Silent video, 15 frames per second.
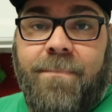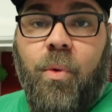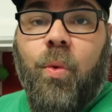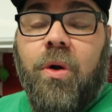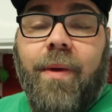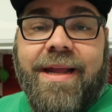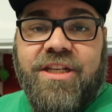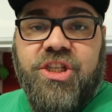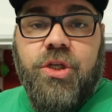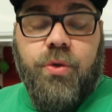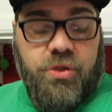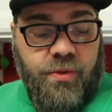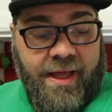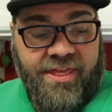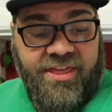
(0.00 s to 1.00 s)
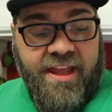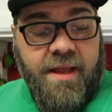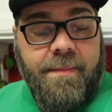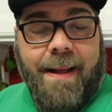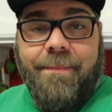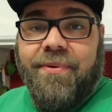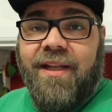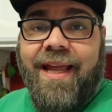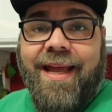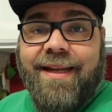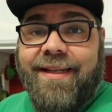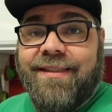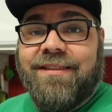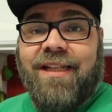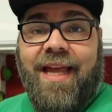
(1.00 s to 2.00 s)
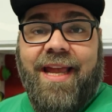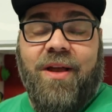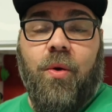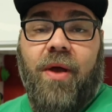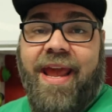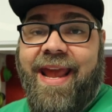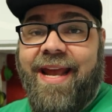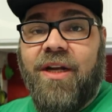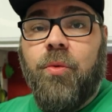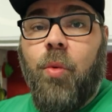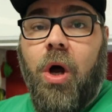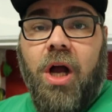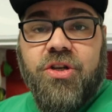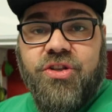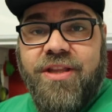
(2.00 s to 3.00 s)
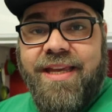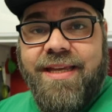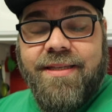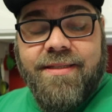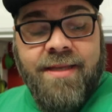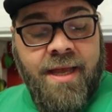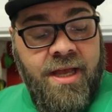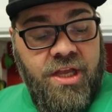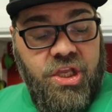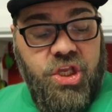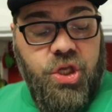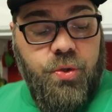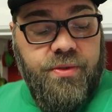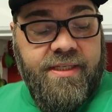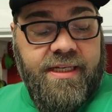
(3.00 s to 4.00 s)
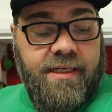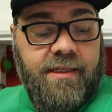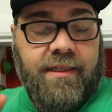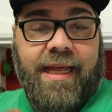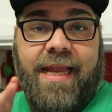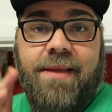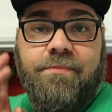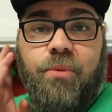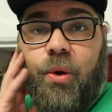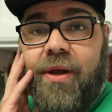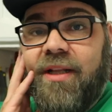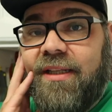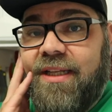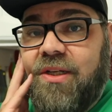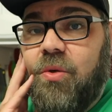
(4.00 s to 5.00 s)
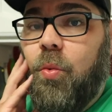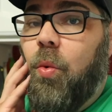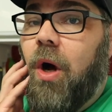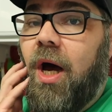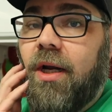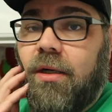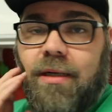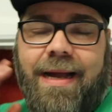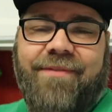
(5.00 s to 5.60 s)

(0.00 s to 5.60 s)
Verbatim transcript: What do I do? So I think my plan is to like hand wash these using like boiling water.